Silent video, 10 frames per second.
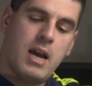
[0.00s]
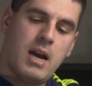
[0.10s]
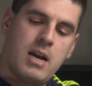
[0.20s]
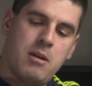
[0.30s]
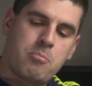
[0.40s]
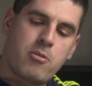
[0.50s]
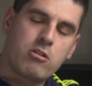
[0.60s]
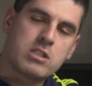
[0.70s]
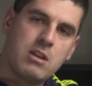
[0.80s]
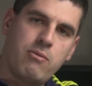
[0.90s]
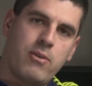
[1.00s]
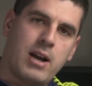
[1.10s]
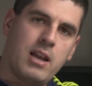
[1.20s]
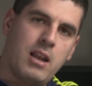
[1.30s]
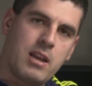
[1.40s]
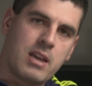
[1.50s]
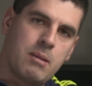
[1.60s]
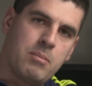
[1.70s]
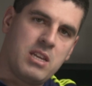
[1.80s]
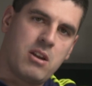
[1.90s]
a proxy file
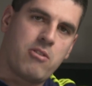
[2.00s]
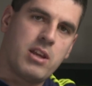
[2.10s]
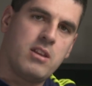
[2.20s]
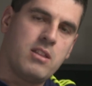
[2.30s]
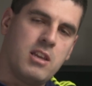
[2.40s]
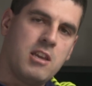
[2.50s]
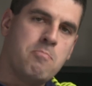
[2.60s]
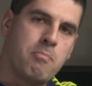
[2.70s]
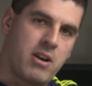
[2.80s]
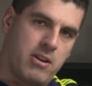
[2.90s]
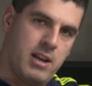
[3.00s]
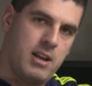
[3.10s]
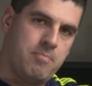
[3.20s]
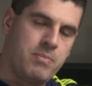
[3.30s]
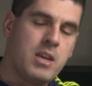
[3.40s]
can be generated in parallel.